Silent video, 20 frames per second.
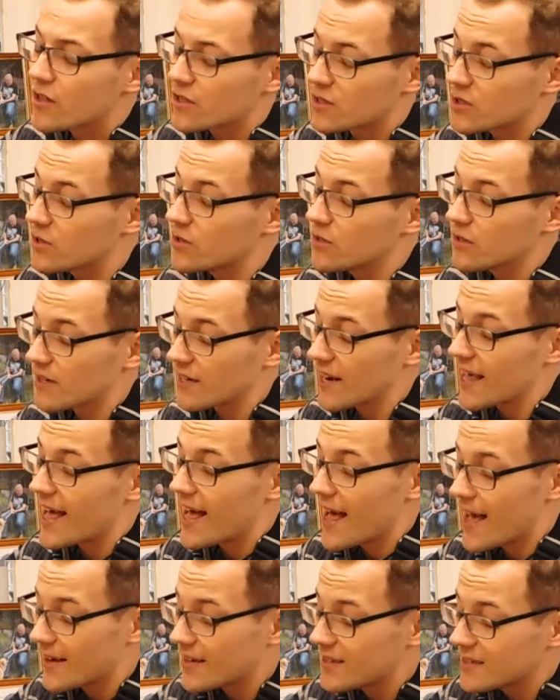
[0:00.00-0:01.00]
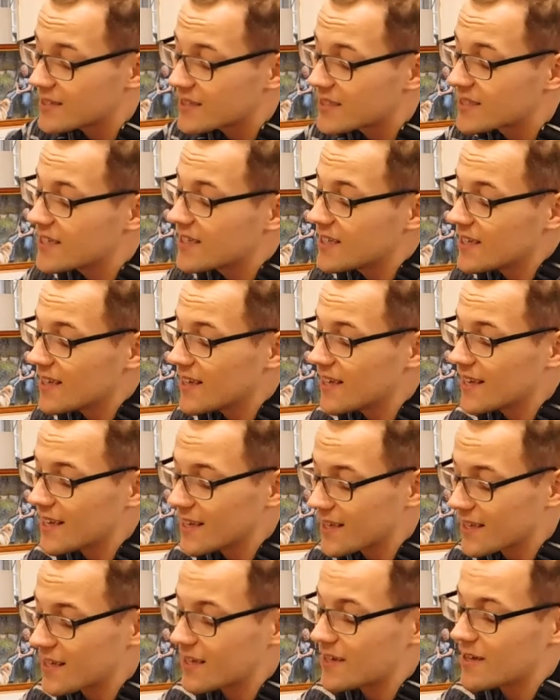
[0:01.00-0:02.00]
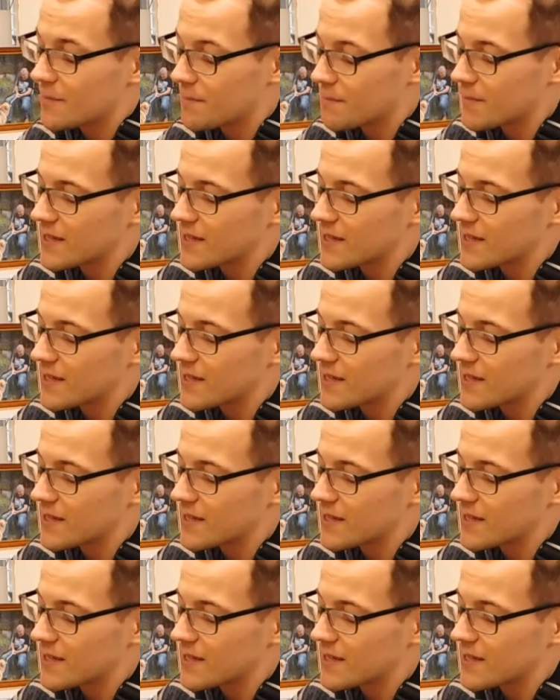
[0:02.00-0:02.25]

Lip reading: Hook, line, and sinker